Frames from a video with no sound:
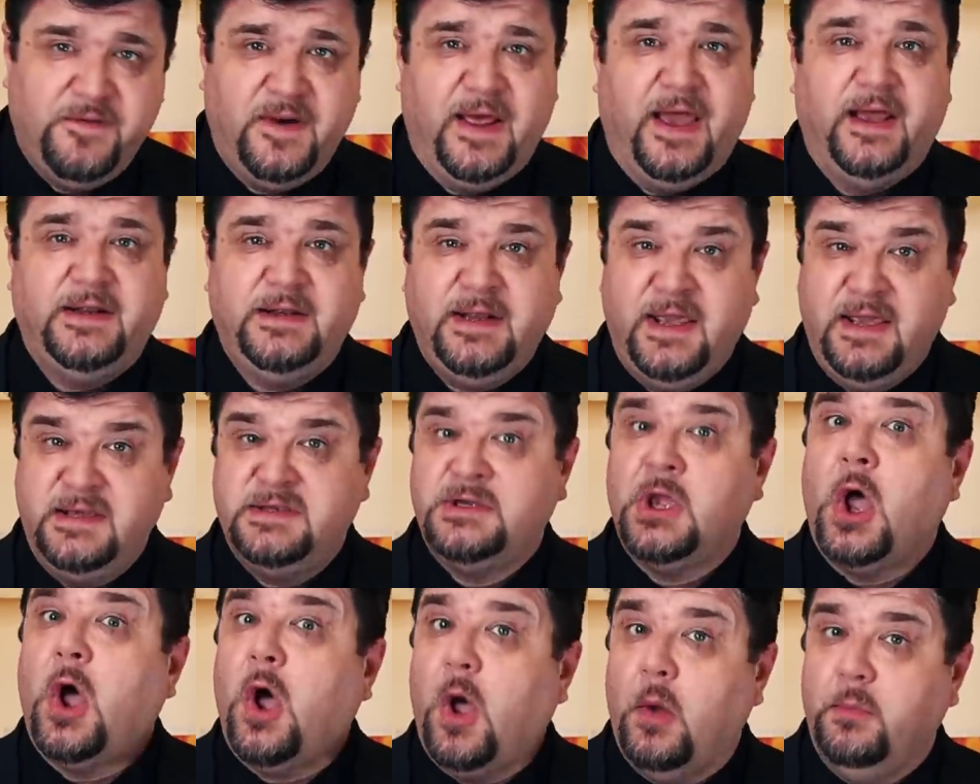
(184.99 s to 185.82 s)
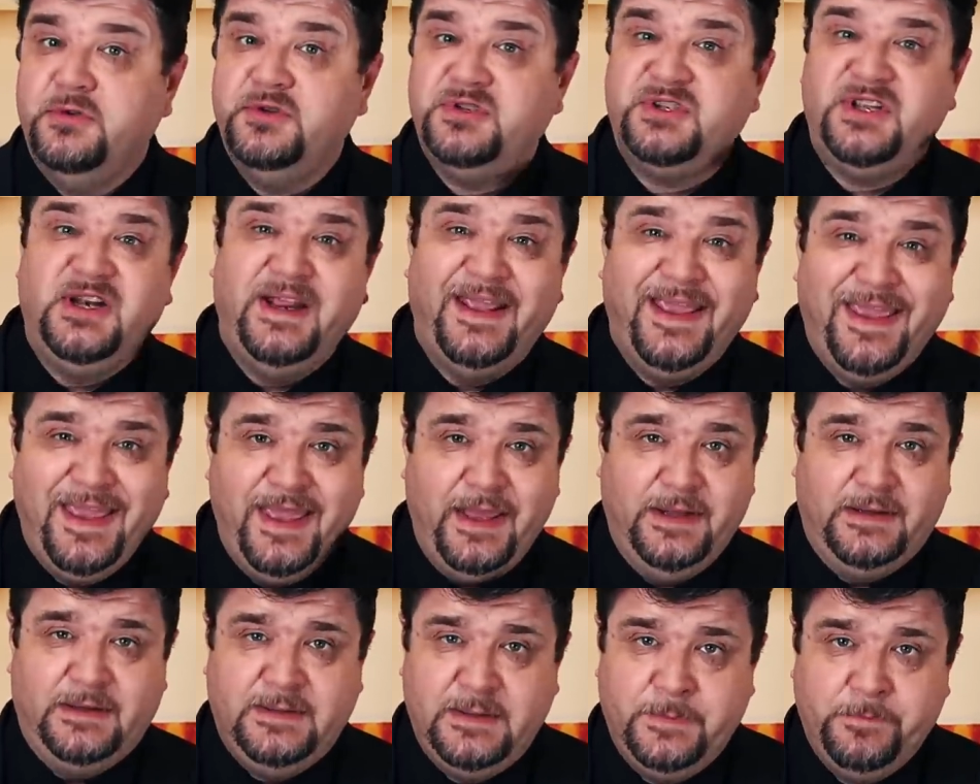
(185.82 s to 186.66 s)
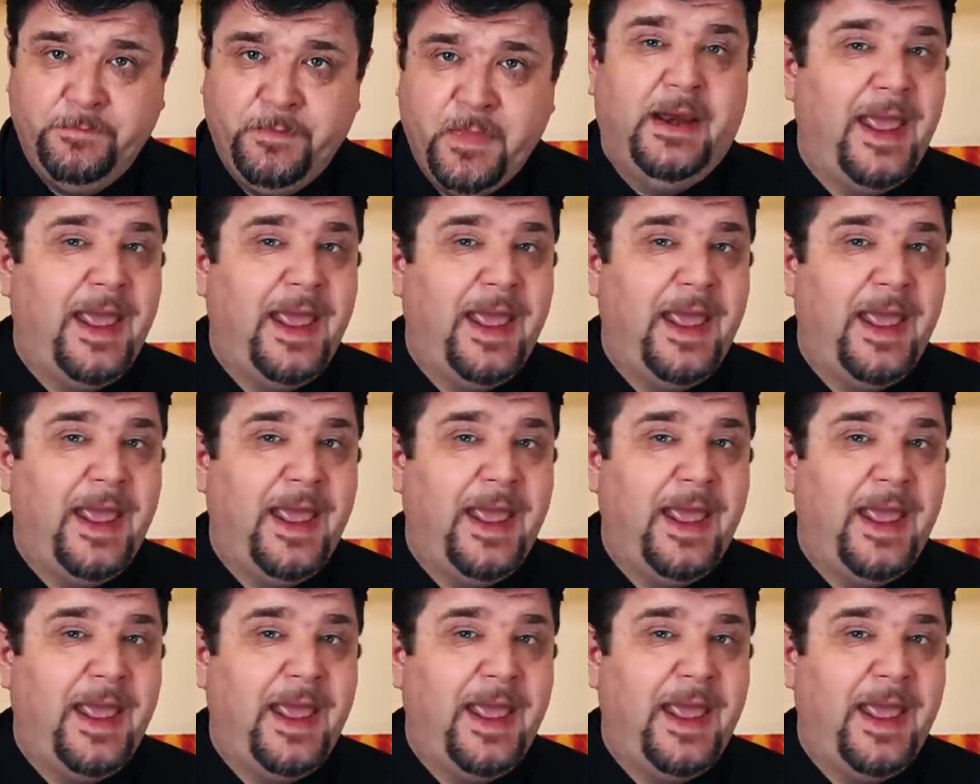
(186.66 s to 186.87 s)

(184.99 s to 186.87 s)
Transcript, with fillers: flight is obviously heat.